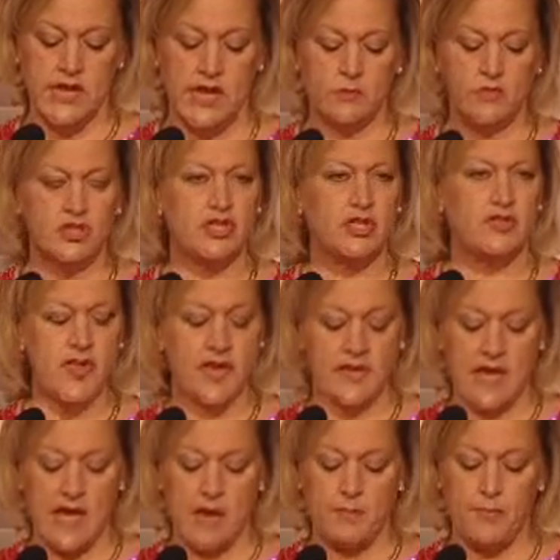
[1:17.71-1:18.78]
I wish to
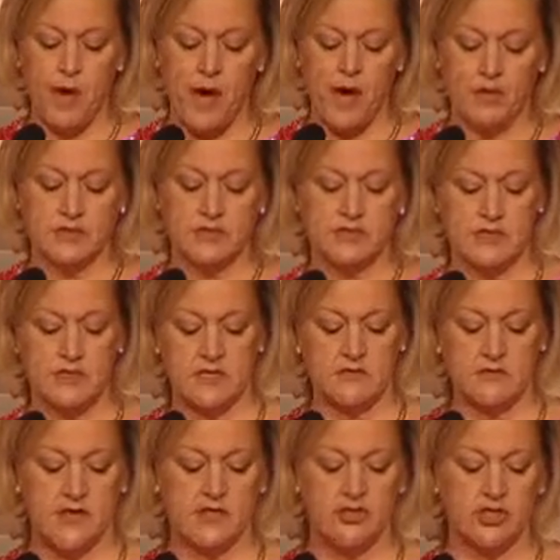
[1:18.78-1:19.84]
thank our partners in
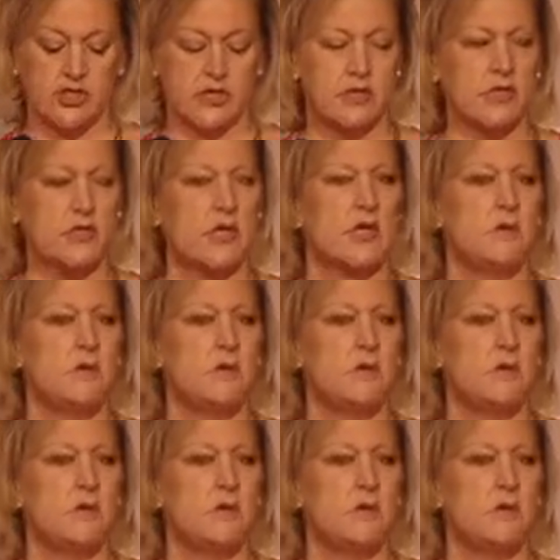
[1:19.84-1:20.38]
this venture,